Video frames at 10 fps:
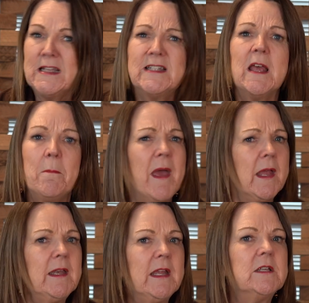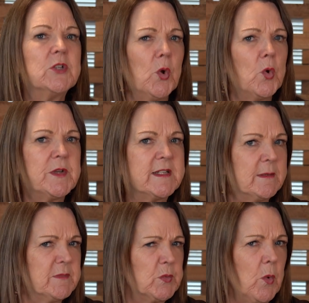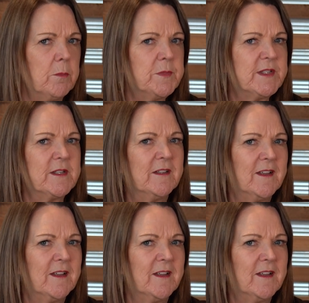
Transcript: as they may need to order some swabs.